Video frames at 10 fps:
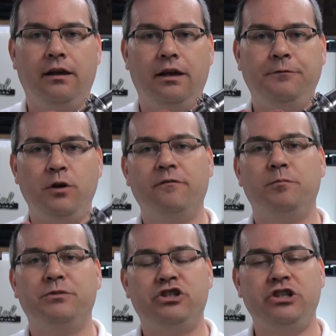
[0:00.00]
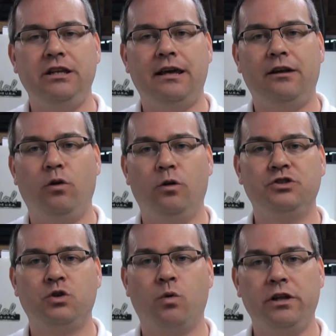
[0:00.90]
If you have a machine that
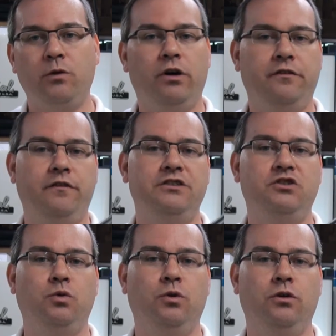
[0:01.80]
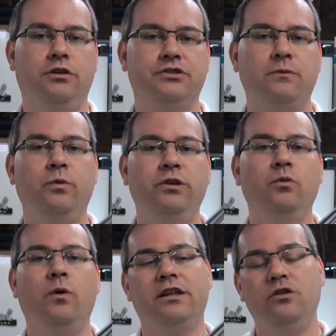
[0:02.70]
holds 21 of these tools and you
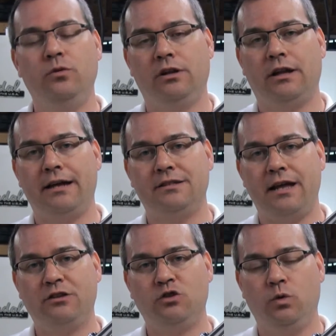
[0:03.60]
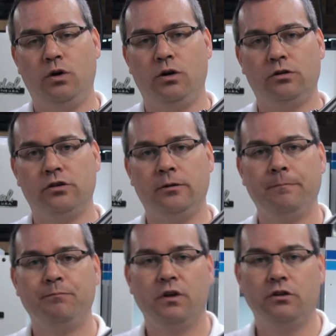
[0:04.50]
want to utilize that tool holder
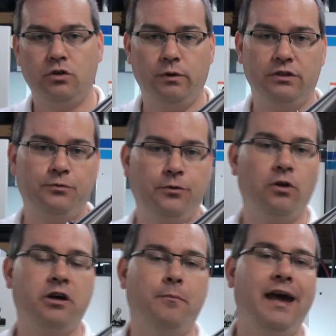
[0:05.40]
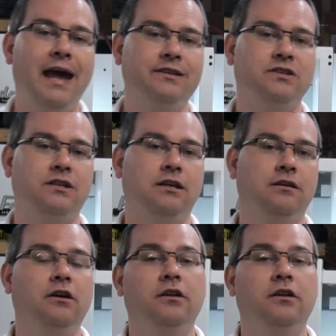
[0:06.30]
to its full capacity,